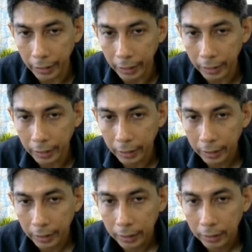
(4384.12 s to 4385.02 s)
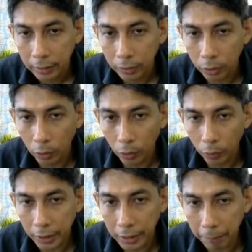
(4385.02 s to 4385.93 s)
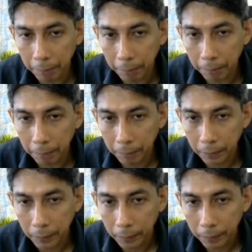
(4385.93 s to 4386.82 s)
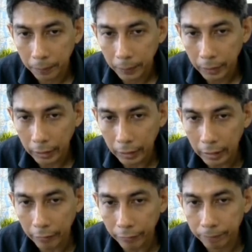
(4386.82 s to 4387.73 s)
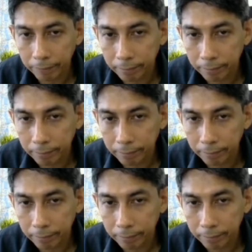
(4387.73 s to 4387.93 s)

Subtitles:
E. So we sub, if